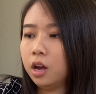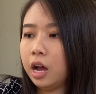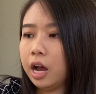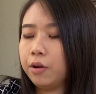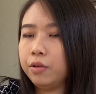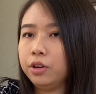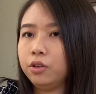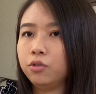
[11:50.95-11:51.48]

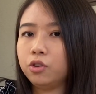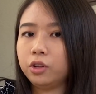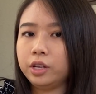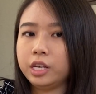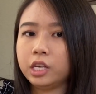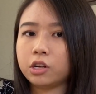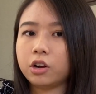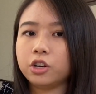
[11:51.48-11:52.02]
I would usually
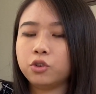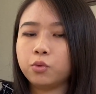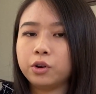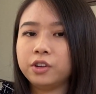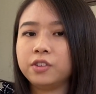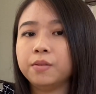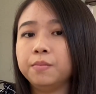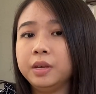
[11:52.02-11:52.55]
start
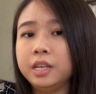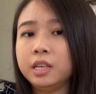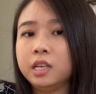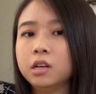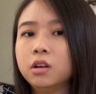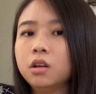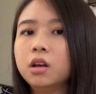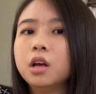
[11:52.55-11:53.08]
towards the
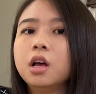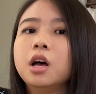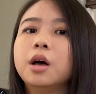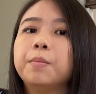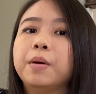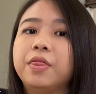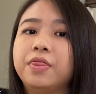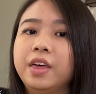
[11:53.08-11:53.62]
mesial,
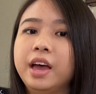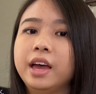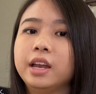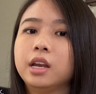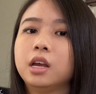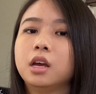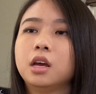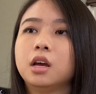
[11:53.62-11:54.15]
but then